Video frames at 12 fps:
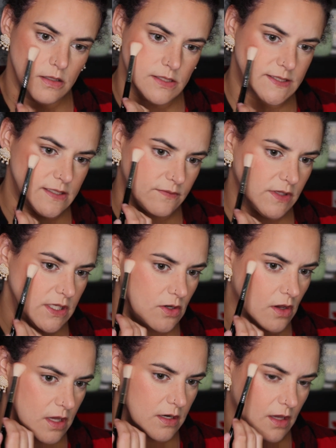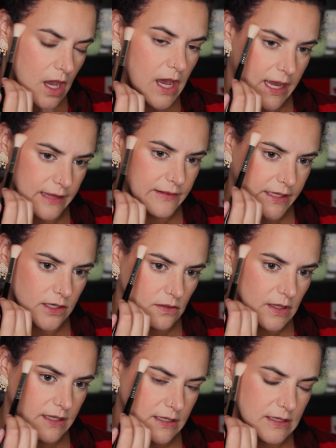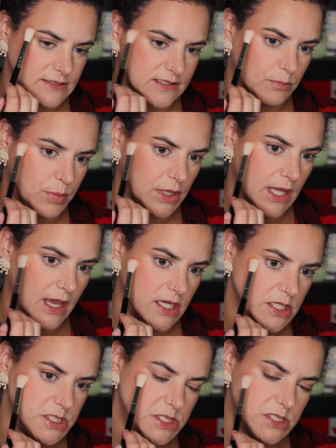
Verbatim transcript: It's definitely not a highlighter, like it is a blush,